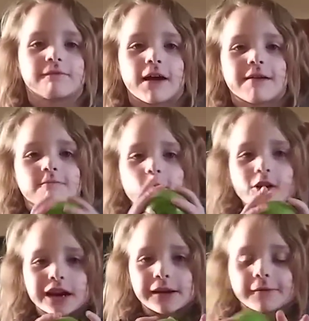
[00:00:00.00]
5 more,
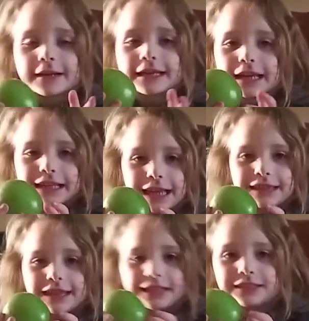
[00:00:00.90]
and we could
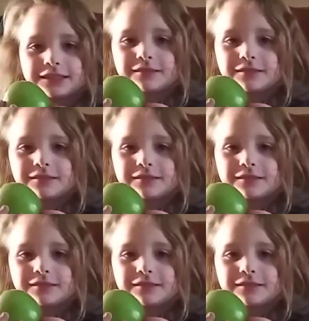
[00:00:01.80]
get this.